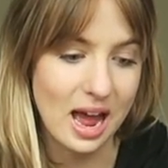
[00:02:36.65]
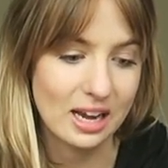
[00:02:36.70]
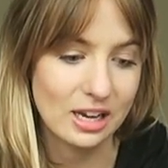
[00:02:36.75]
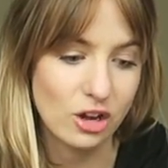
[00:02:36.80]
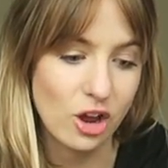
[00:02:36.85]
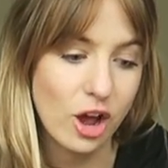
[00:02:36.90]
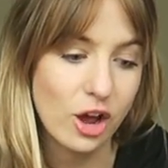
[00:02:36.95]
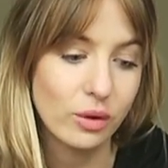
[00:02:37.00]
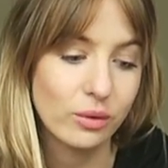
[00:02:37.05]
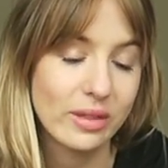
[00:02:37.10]
I
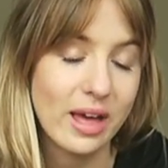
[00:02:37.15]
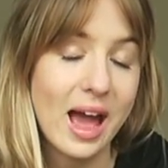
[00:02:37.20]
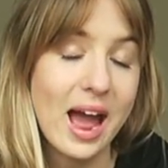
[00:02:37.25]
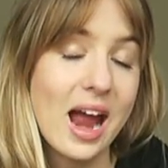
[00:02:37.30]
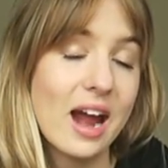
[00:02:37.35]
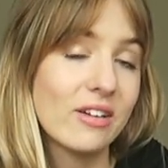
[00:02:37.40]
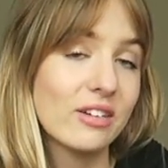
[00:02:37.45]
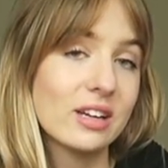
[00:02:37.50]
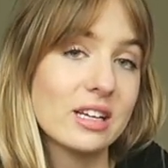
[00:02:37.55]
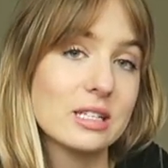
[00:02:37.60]
know that
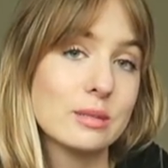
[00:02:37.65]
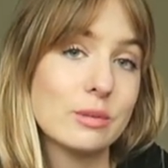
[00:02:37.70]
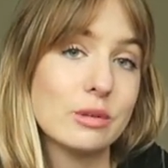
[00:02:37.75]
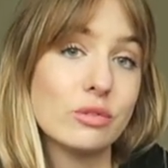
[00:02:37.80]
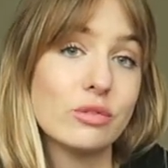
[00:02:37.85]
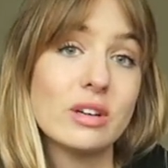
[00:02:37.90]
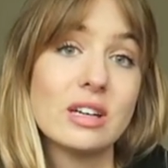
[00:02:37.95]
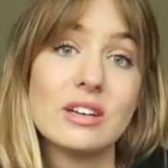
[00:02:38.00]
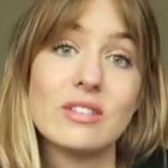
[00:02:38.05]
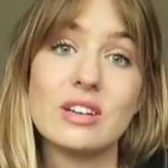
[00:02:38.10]
Harry has been
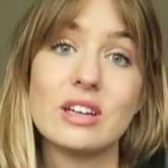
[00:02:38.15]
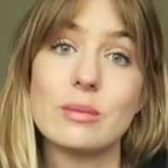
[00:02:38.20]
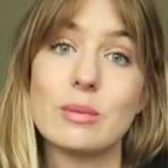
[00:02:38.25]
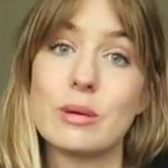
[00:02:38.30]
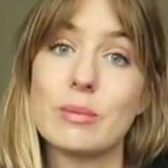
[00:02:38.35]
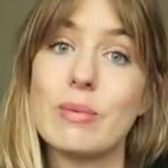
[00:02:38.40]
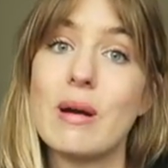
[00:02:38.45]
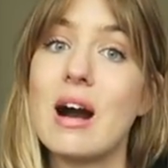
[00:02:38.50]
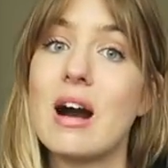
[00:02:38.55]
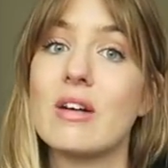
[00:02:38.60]
a really really
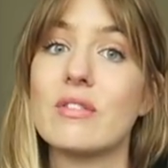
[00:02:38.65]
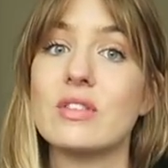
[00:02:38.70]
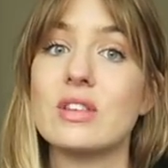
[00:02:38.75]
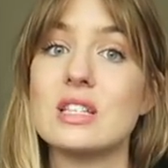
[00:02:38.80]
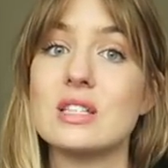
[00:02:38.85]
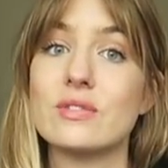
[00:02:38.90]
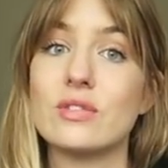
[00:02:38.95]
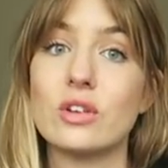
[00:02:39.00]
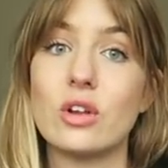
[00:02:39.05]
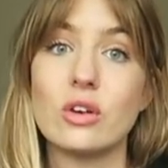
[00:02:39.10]
big part of
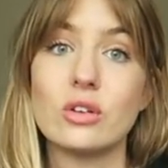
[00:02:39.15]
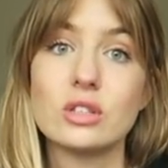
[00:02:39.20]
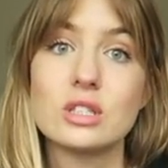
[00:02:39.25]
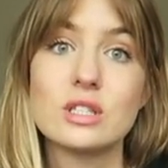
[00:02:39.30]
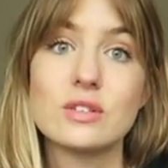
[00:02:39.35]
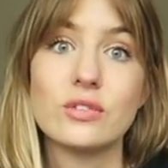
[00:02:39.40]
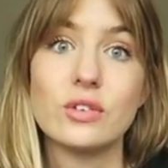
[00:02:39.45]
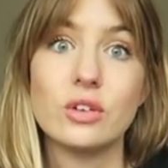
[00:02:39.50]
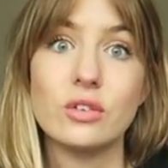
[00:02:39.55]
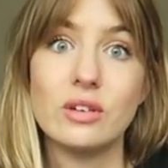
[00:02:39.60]
these
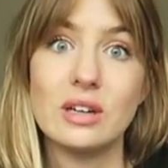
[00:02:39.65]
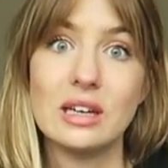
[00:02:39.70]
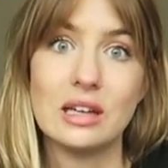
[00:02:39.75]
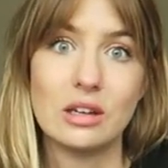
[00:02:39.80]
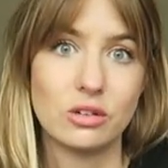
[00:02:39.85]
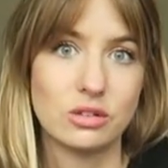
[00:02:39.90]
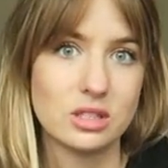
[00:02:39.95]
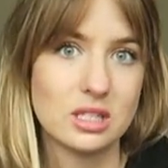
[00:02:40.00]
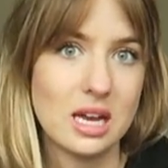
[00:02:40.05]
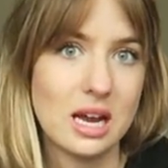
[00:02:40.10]
vlogs for a really
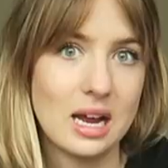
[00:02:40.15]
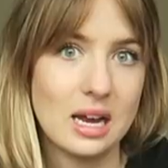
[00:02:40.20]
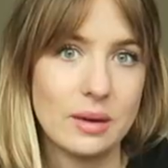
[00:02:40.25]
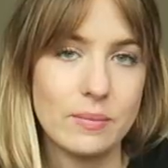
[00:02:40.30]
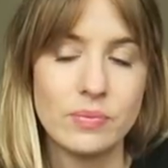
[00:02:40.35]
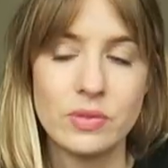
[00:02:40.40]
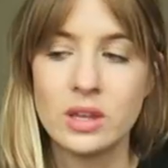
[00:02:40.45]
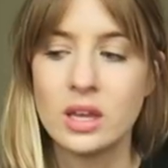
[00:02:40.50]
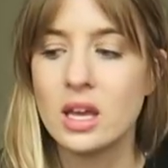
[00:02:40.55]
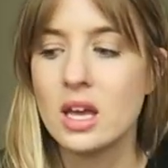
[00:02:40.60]
long
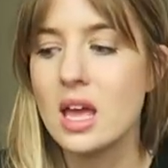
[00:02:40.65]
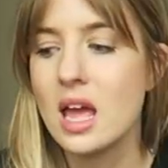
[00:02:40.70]
time